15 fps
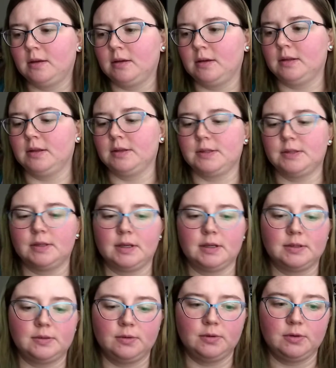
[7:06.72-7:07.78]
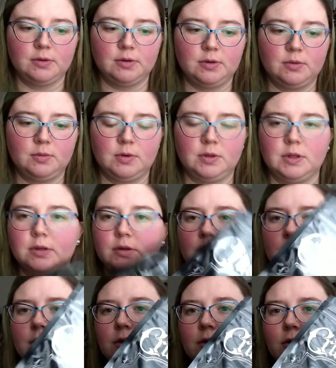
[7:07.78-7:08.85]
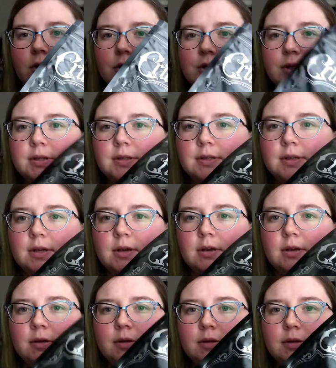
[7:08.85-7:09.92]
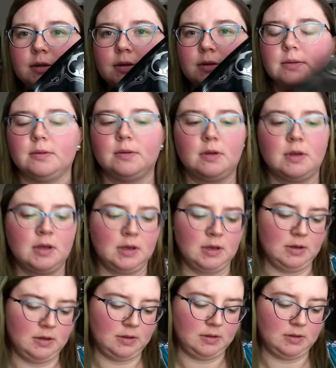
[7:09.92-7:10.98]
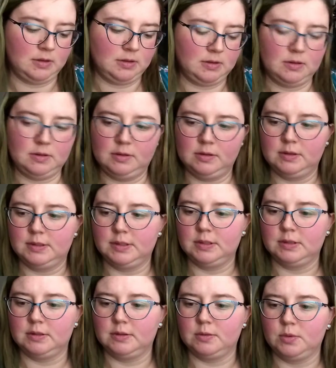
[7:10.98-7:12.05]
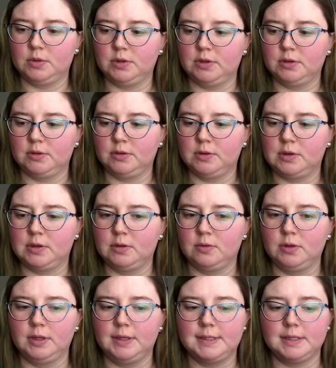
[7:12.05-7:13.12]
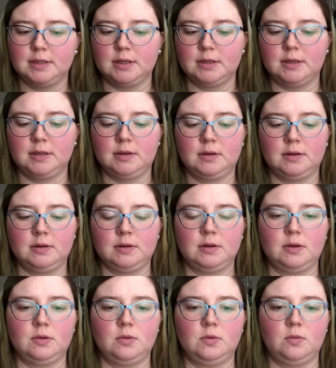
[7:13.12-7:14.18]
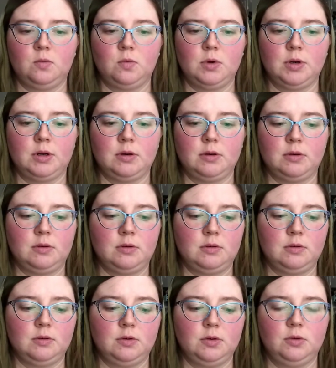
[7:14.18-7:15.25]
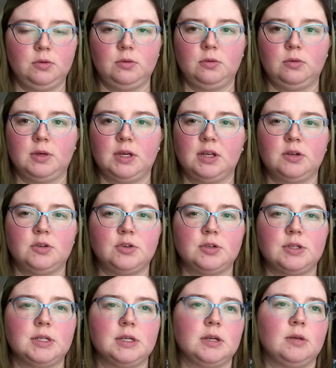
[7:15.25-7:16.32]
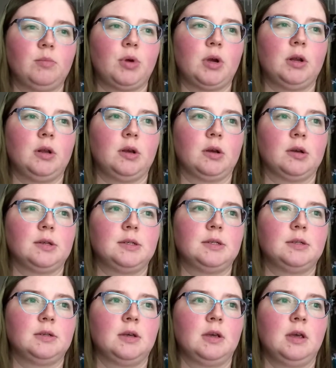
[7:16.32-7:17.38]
in this last order, one of the crushes. So it's where they're releasing one new interesting product